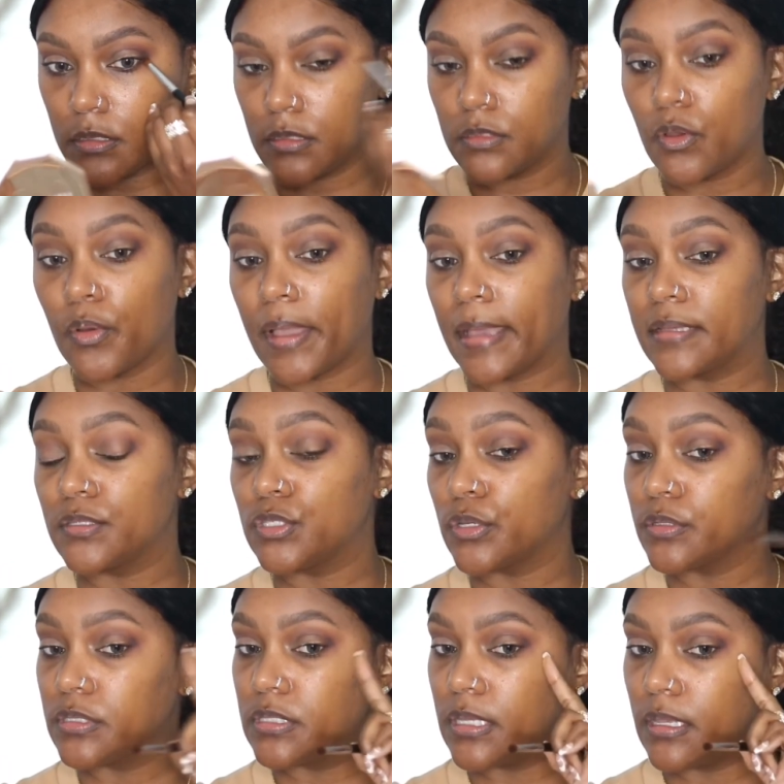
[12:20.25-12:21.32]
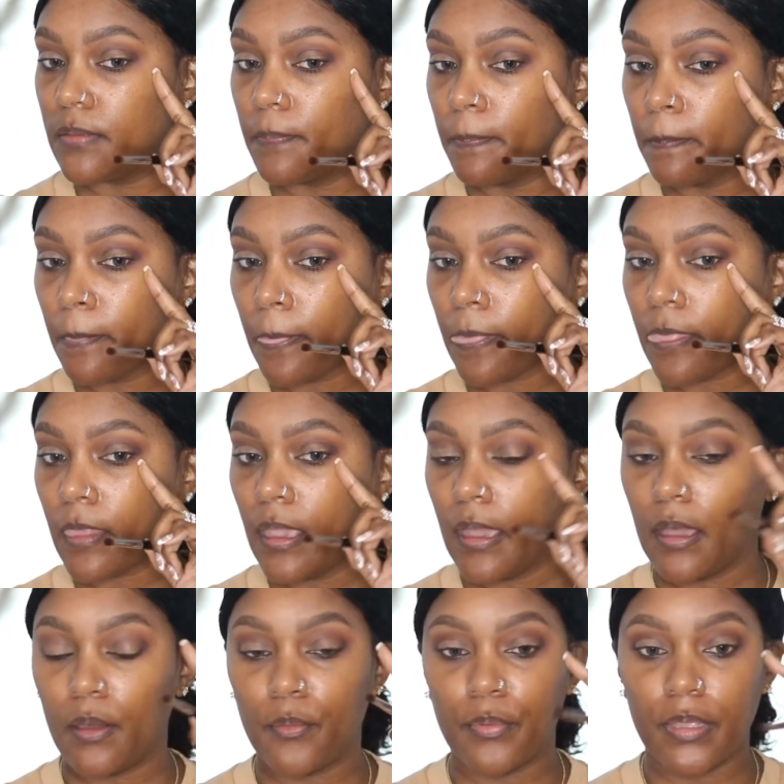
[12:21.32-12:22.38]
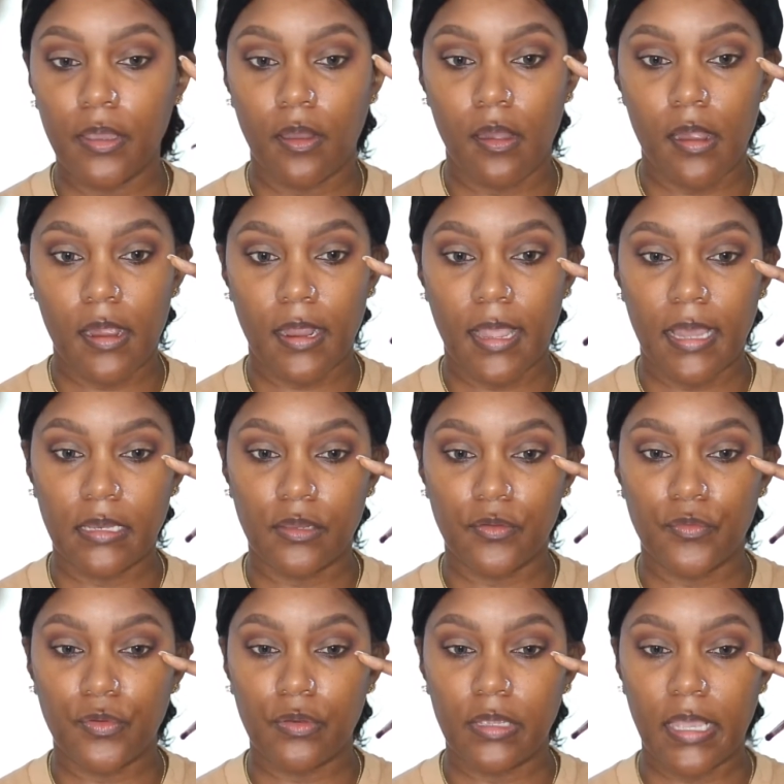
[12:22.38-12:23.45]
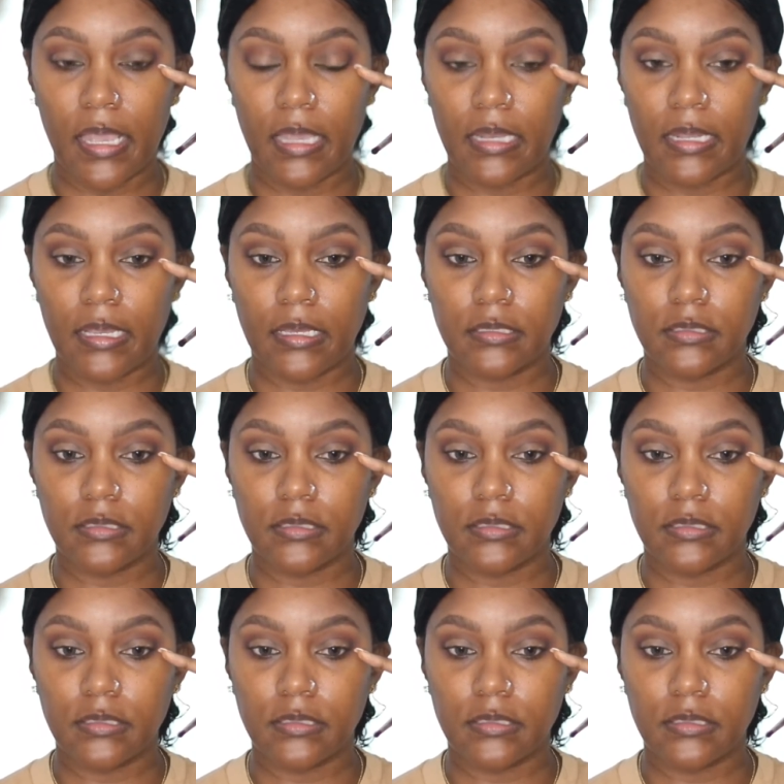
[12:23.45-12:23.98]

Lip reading: Okay, so see how we are kind of creating